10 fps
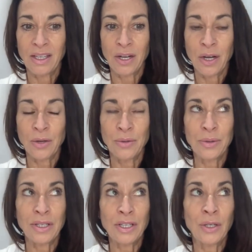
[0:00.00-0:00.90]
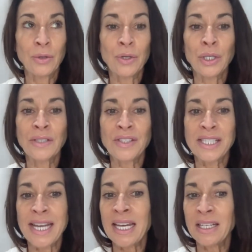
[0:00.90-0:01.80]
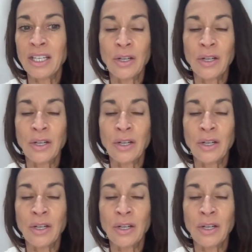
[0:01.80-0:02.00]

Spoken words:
You could have stayed,